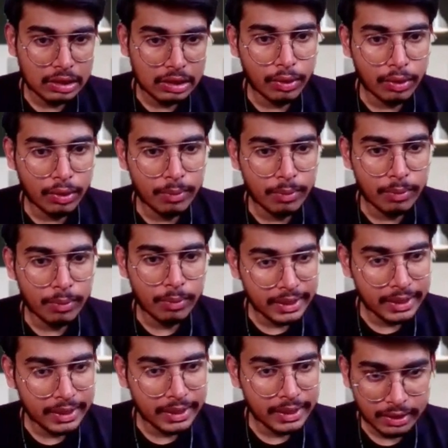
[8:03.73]
to
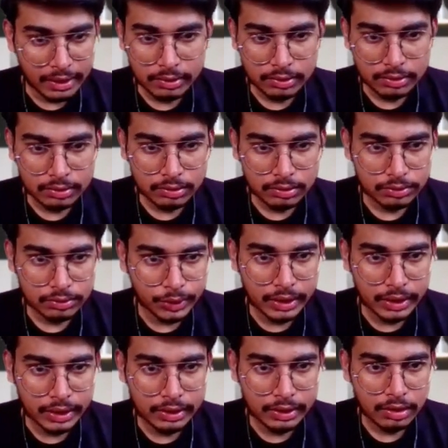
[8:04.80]
remove last
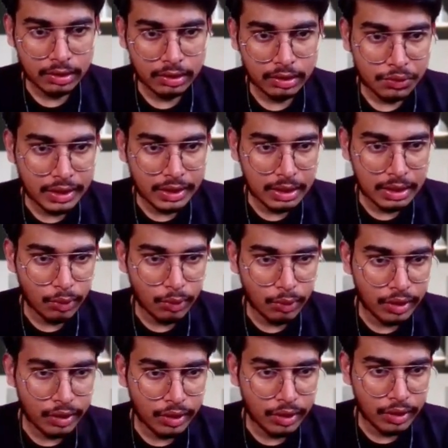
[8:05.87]
from the array.
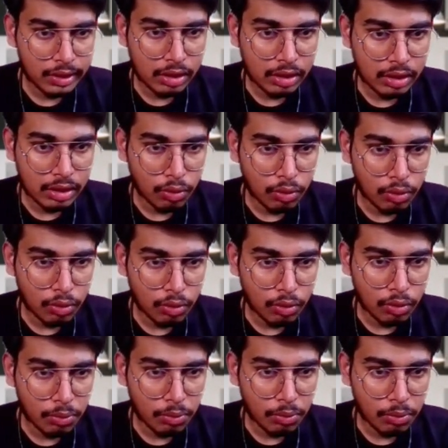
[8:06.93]
Okay.
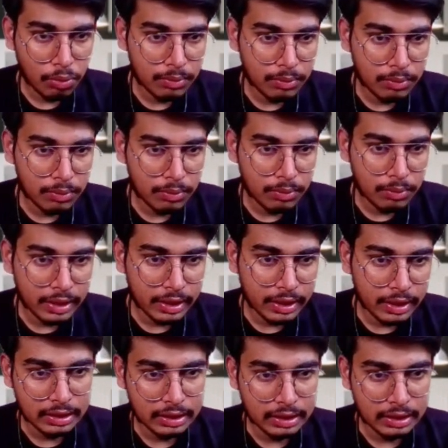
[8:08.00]
We removing
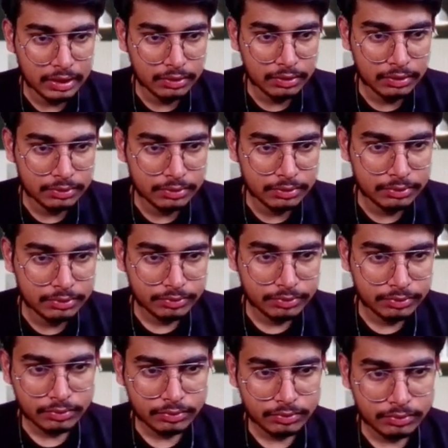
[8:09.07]
our open
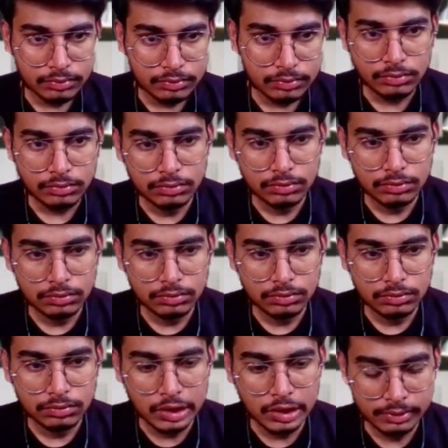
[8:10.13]
brackets last
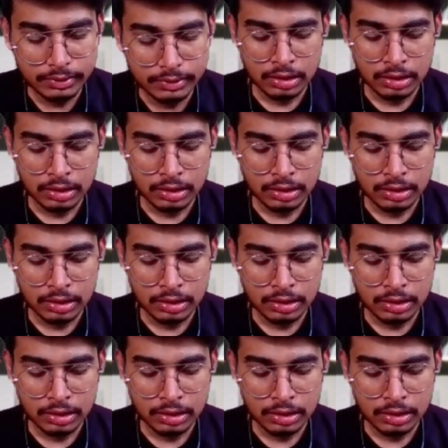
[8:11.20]
element.